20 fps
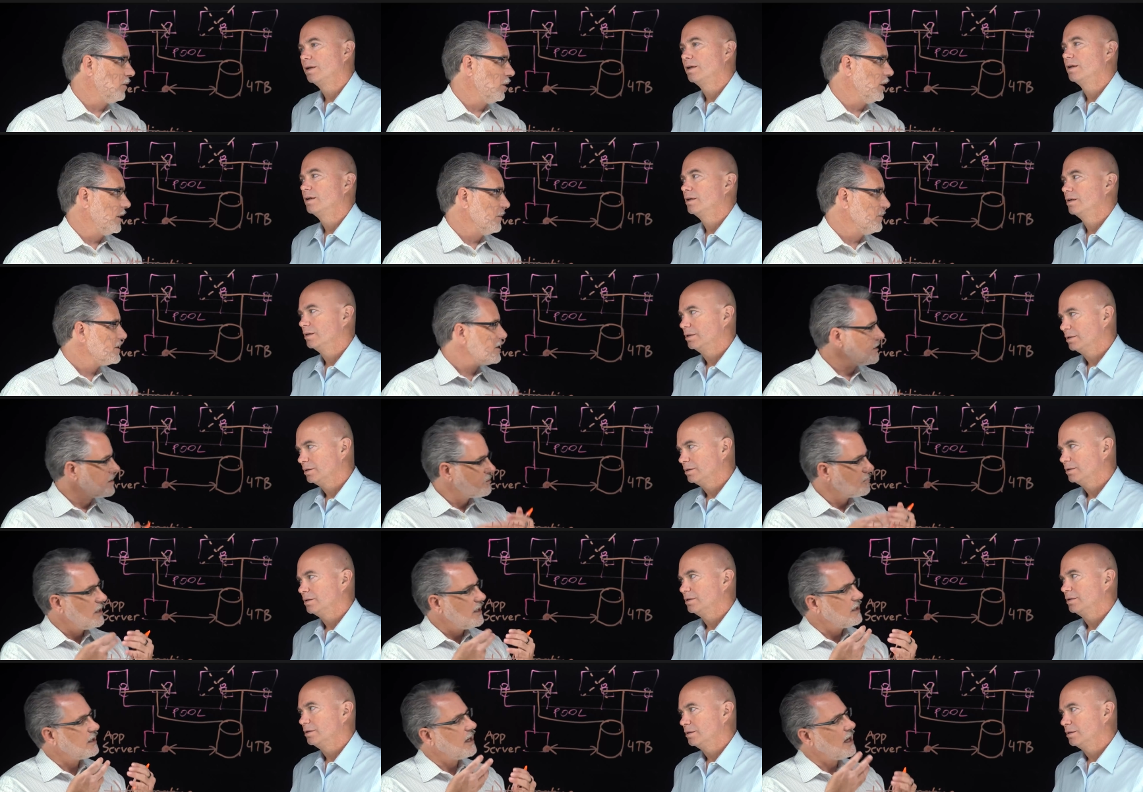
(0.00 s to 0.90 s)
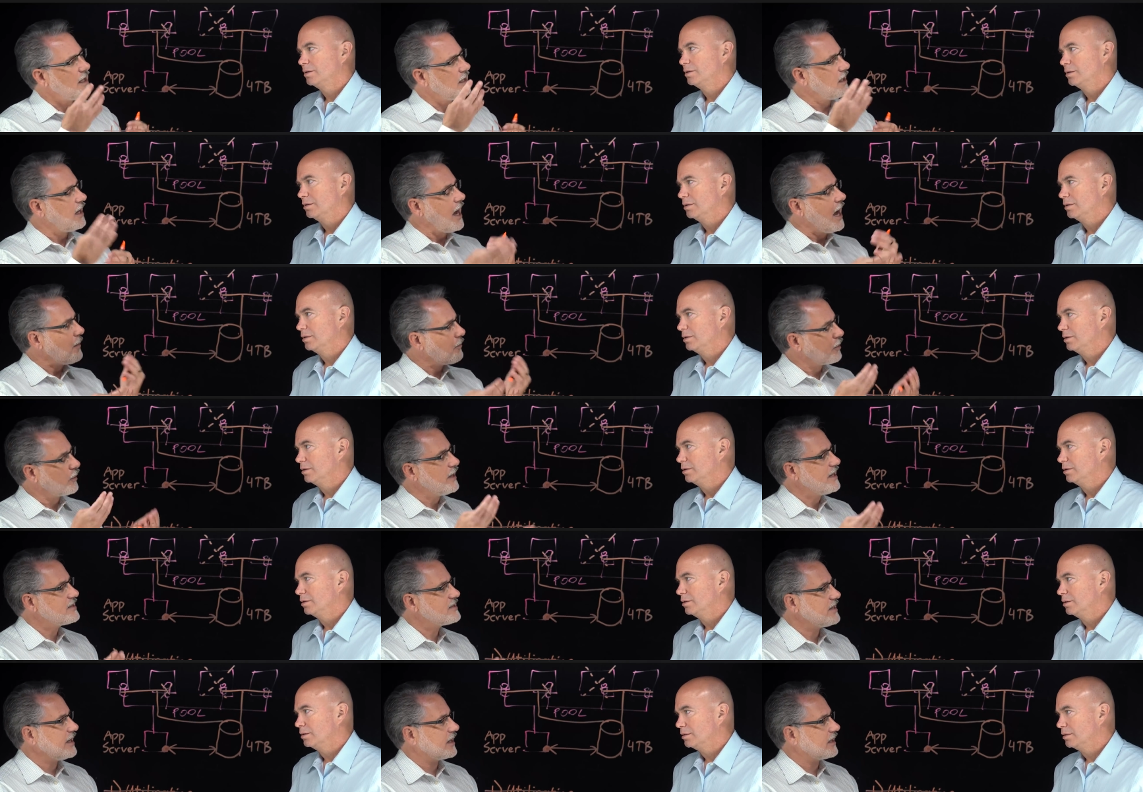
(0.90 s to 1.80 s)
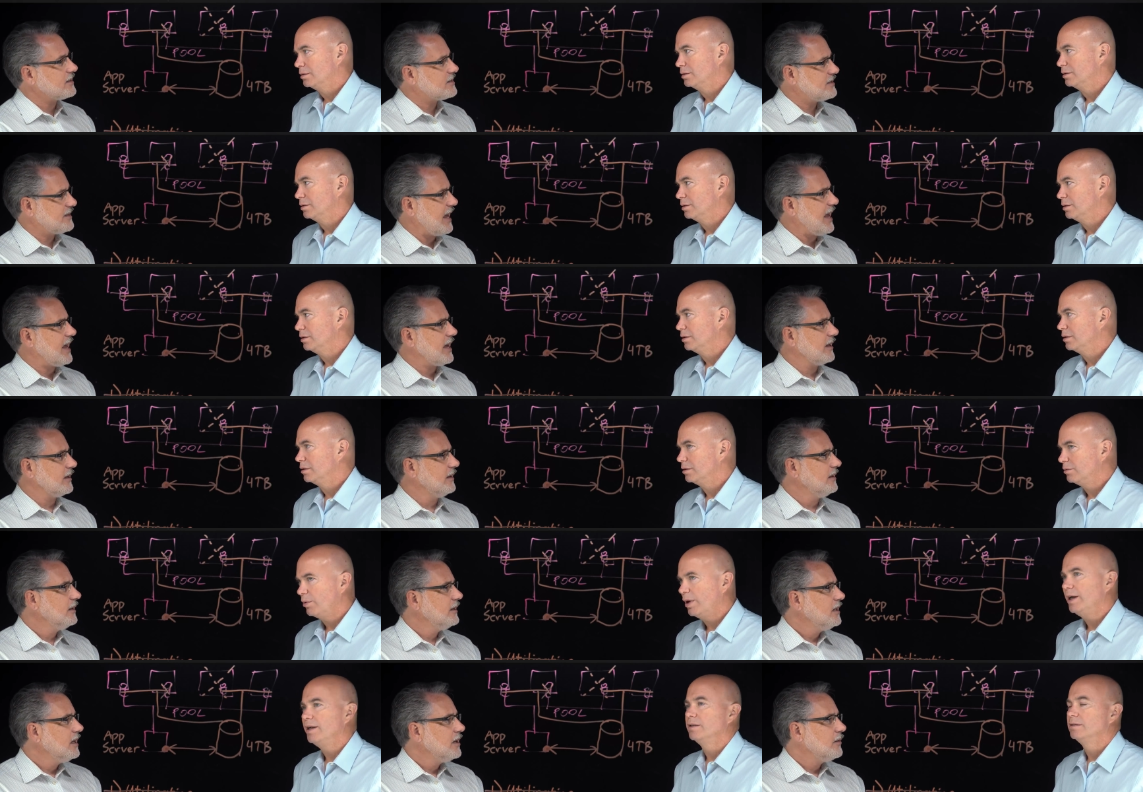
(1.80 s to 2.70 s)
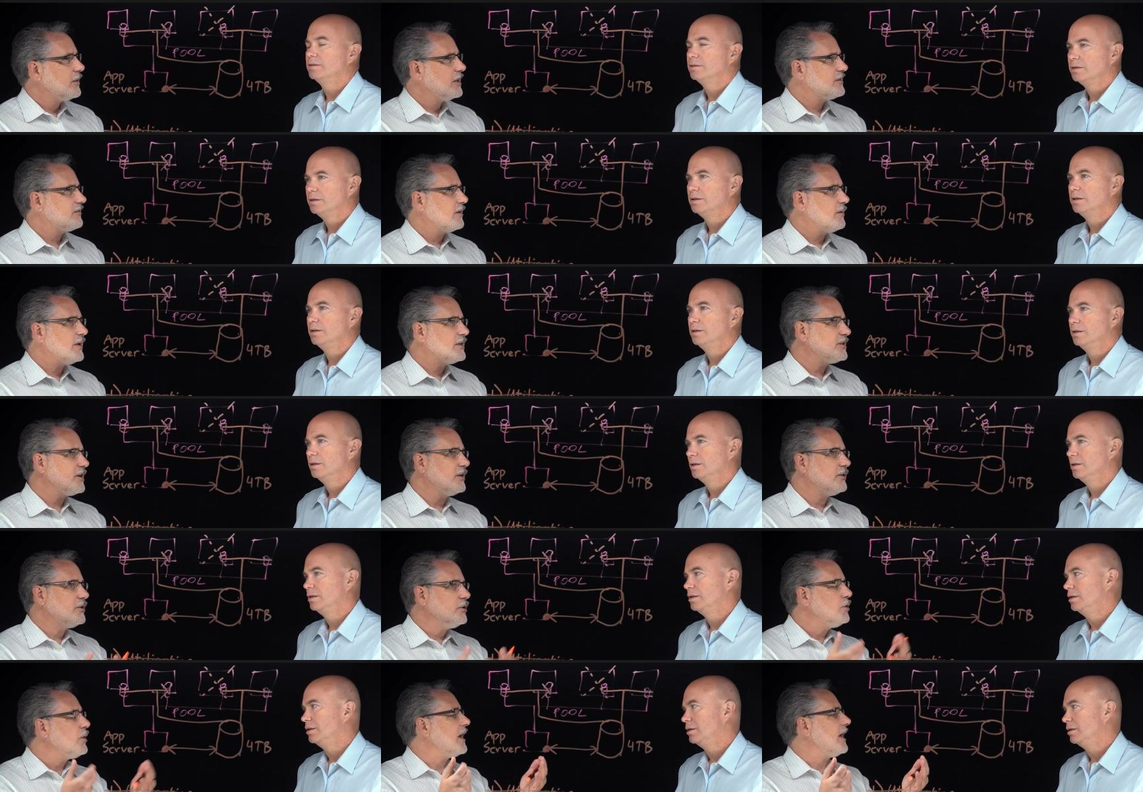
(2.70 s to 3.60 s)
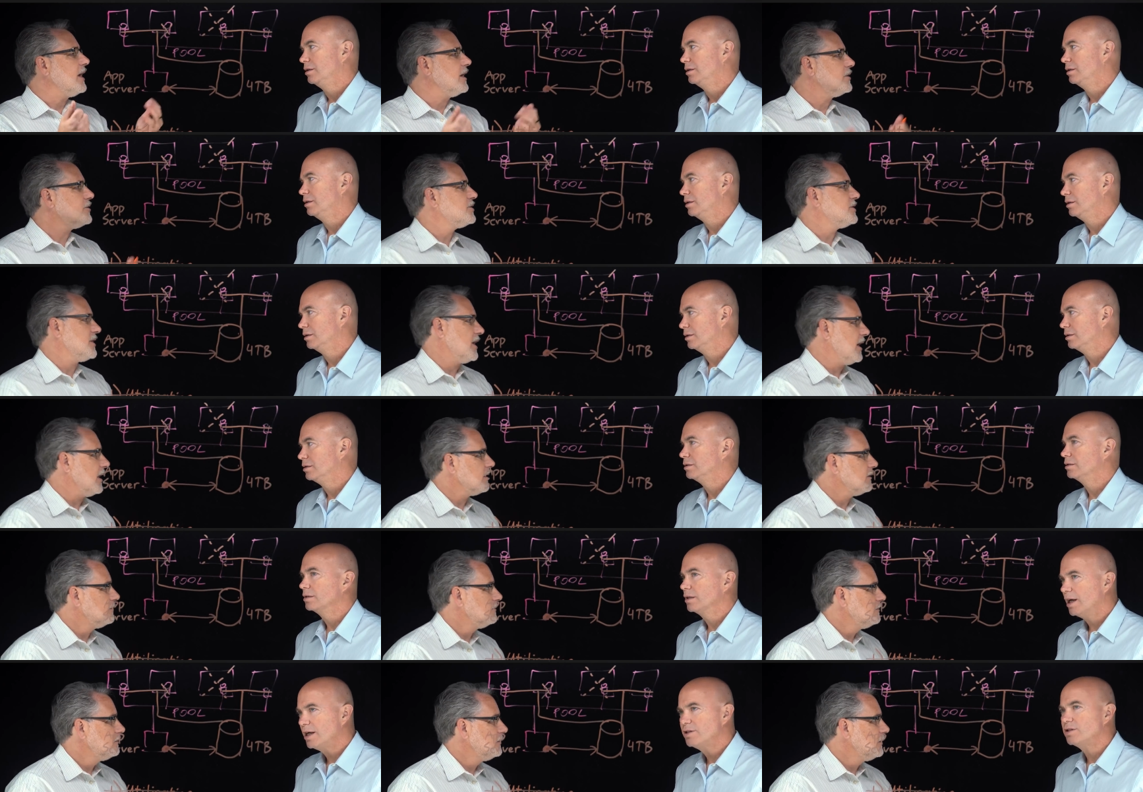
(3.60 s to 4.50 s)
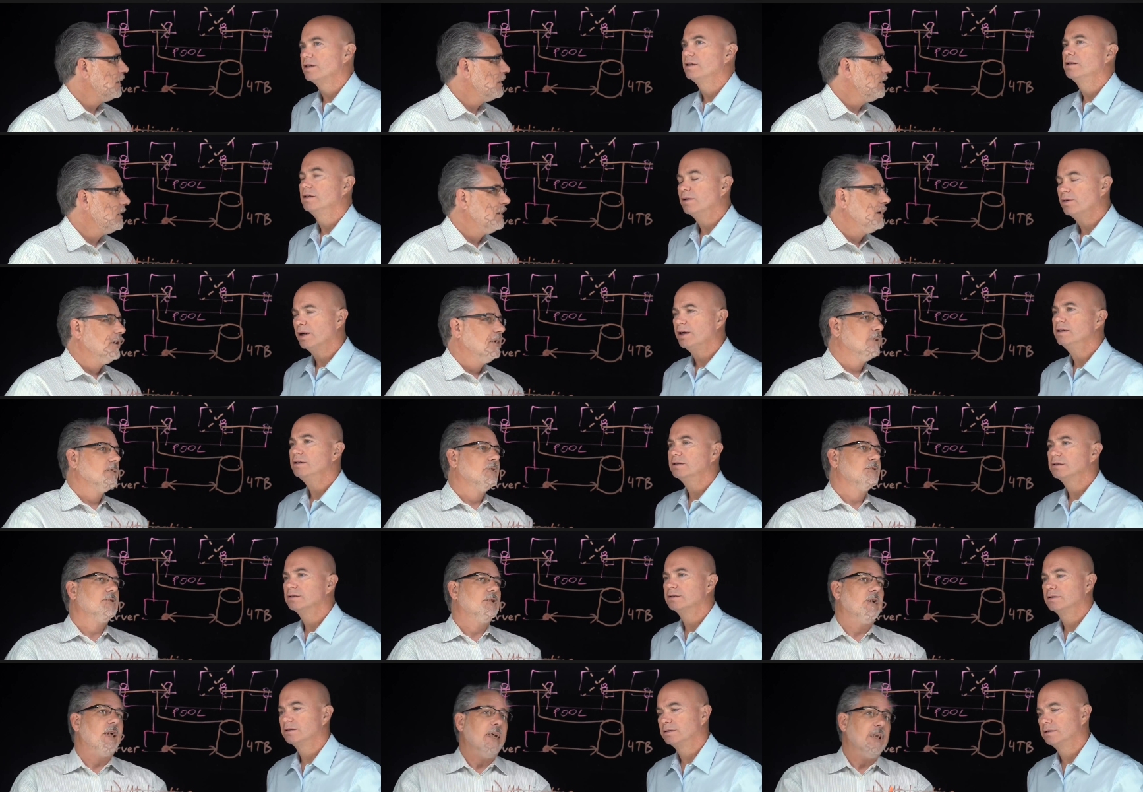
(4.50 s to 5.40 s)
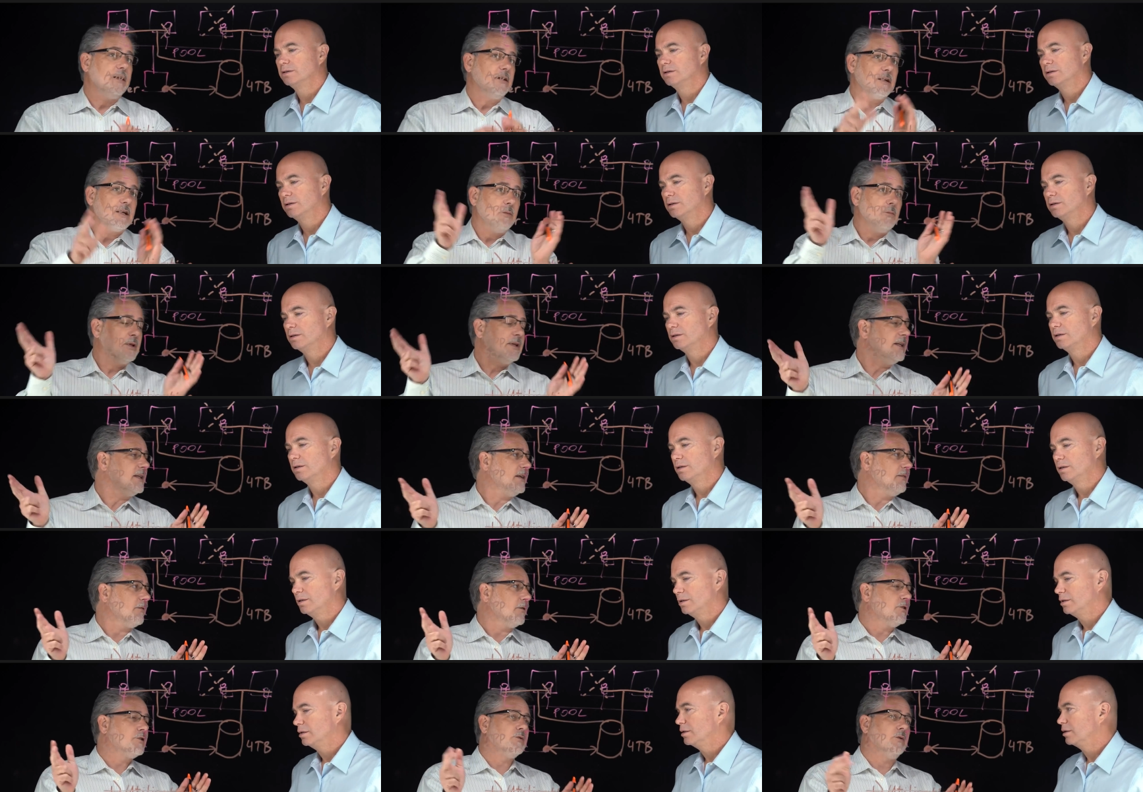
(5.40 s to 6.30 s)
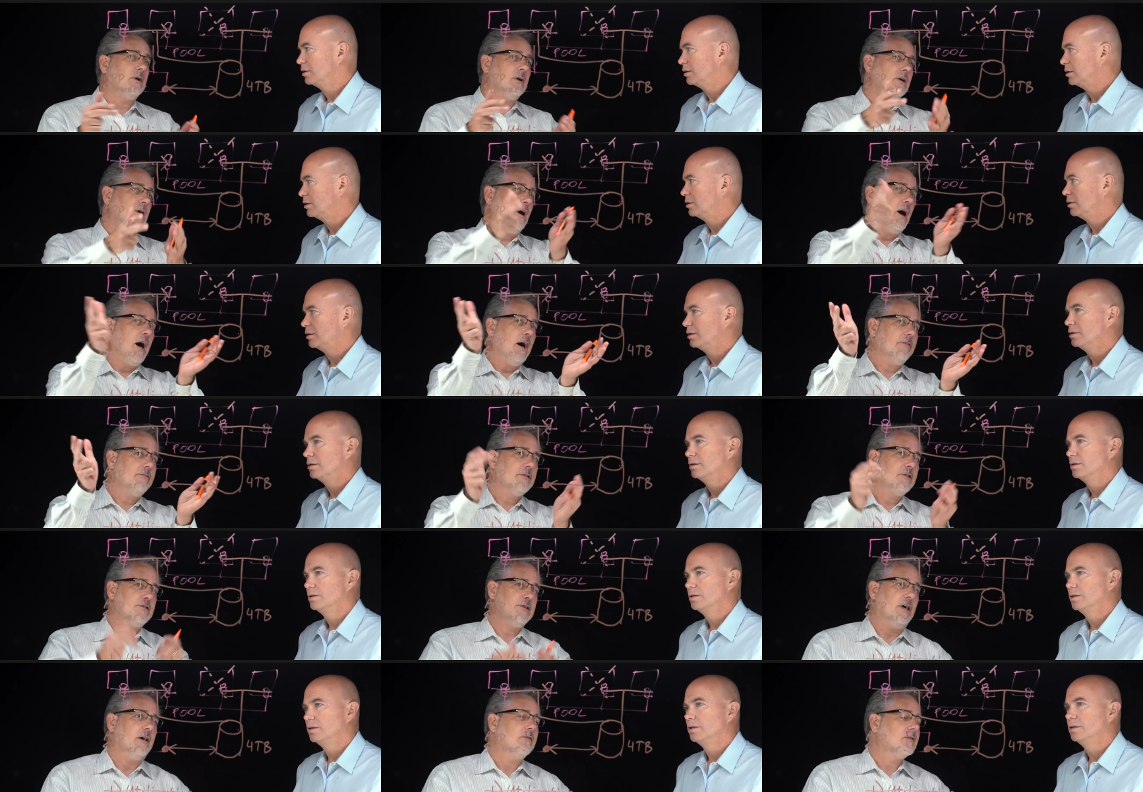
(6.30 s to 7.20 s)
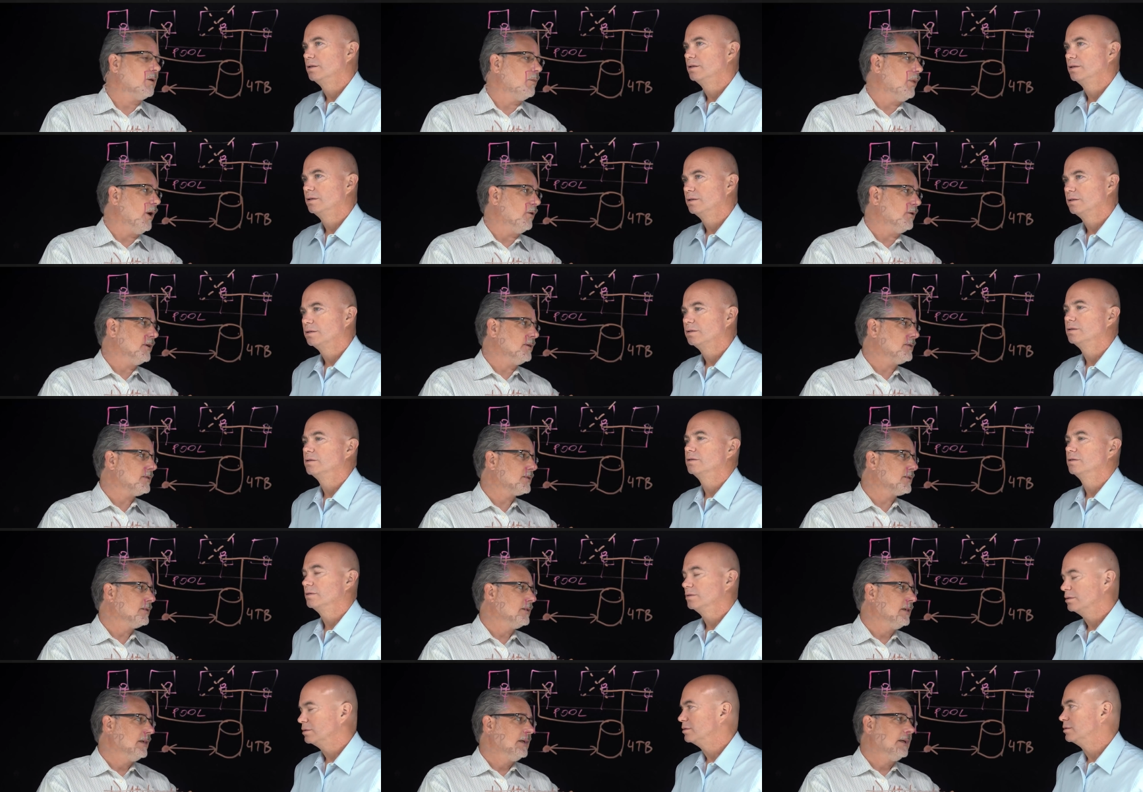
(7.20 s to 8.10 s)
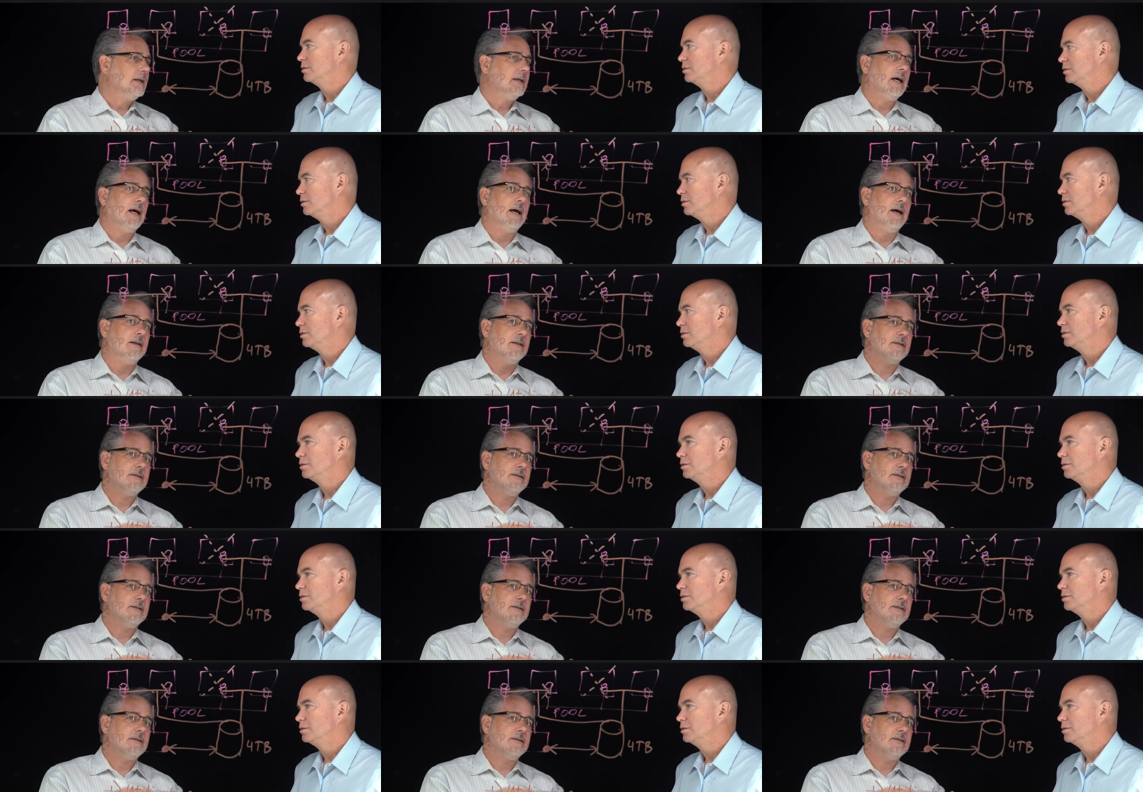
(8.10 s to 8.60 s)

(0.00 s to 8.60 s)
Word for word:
Speaker 1: volumes. it kind of operates like a SAN, right. but it's very much a new age SAN. Gotcha, okay. So And completely virtual, off-the-shelf components. Uh,